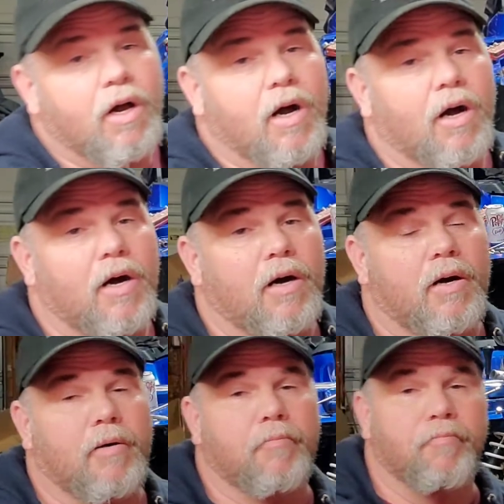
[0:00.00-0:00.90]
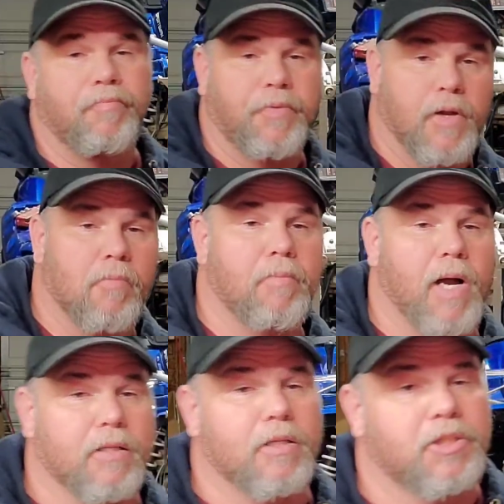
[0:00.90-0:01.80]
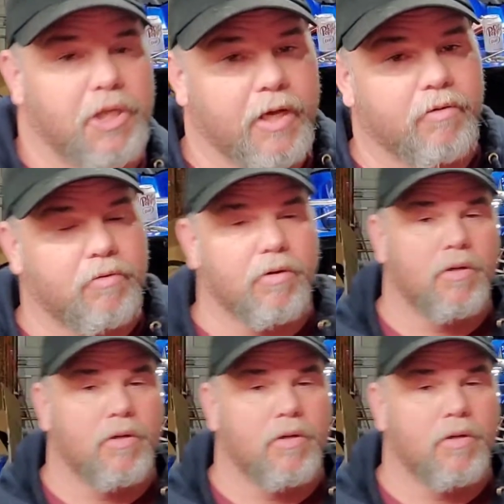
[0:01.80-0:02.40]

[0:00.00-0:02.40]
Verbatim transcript: Um, come back to the channel.